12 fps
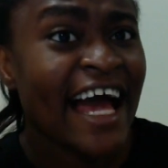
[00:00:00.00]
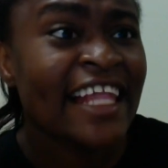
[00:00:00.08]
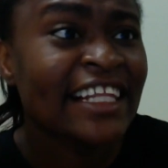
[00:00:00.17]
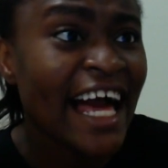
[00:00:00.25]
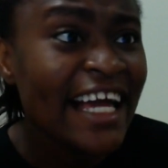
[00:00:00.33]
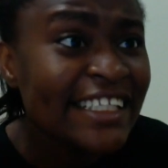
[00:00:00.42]
I
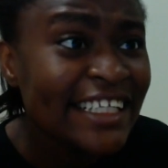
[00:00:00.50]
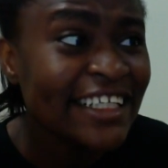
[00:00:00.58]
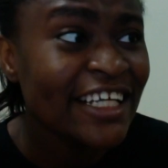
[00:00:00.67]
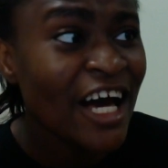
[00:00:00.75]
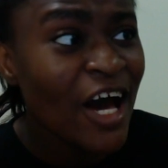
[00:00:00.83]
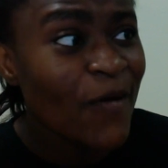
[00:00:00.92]
liked it
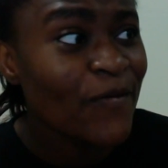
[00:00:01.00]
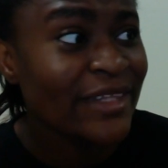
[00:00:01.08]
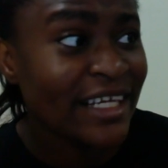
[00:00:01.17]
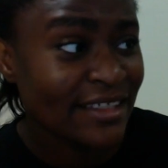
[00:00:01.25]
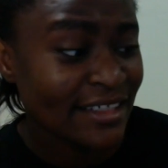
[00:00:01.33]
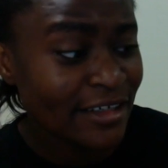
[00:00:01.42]
with
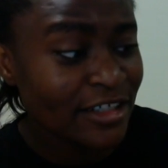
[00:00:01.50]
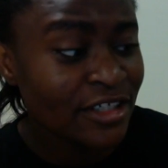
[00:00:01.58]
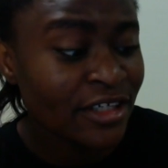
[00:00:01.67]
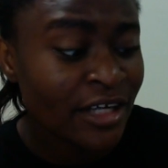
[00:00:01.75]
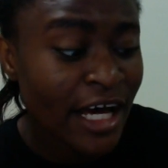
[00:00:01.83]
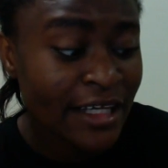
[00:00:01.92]
the
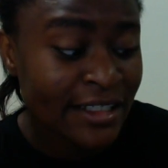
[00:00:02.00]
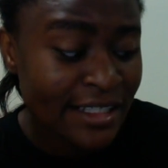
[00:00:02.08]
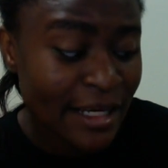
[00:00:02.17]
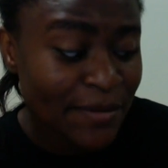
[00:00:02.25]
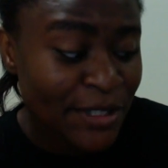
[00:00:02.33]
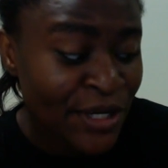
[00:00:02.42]
exception,
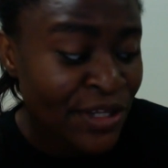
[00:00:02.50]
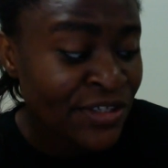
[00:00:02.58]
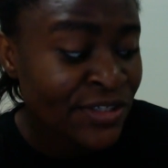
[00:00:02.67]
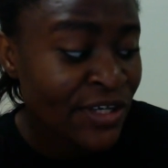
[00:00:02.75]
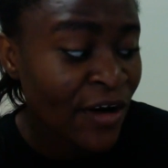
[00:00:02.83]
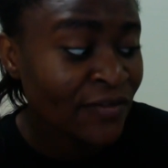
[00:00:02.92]

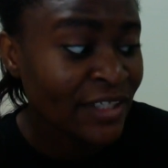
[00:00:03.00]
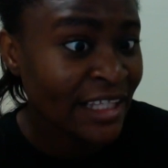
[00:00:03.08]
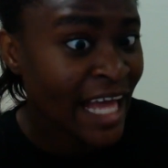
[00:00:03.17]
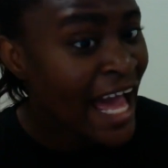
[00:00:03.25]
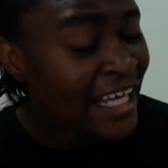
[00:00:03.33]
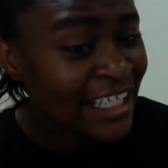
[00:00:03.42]
exceptions of the
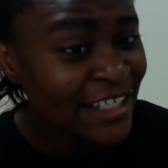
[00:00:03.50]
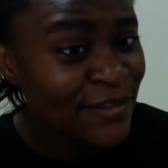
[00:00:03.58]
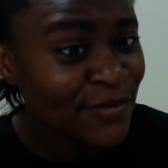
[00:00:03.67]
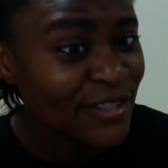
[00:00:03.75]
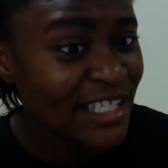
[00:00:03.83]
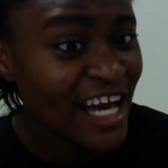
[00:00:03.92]

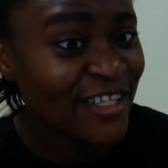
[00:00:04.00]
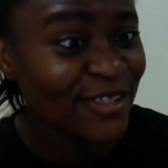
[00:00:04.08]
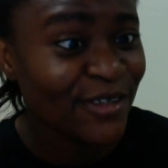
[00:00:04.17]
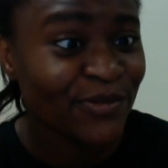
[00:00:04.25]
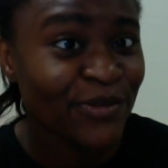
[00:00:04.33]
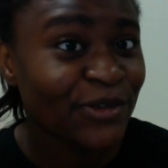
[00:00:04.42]
naggings, which I
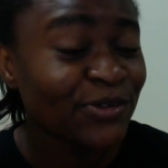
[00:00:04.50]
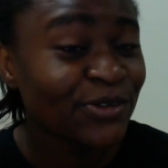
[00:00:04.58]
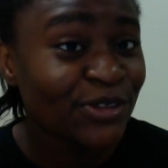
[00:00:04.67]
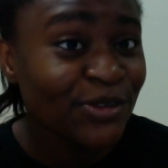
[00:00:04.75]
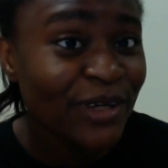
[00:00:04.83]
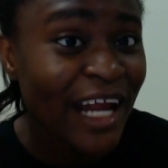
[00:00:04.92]
thought we could
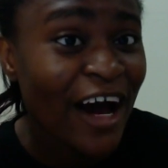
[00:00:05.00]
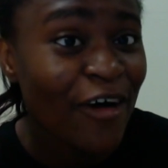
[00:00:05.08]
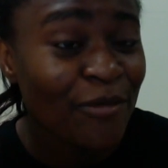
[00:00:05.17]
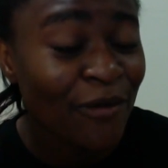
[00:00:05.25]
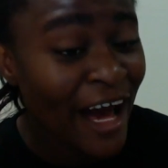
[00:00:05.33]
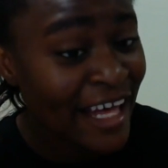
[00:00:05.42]
do
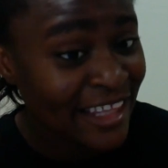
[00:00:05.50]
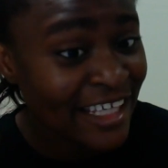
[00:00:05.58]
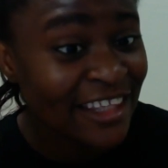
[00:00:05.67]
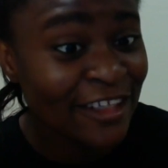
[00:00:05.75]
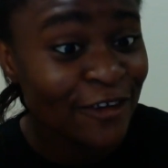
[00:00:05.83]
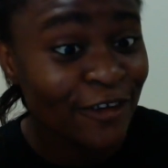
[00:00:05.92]
without, but I
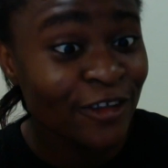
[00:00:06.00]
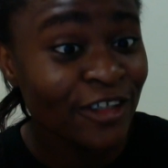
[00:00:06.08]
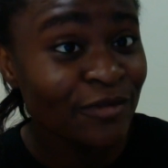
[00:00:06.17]
think the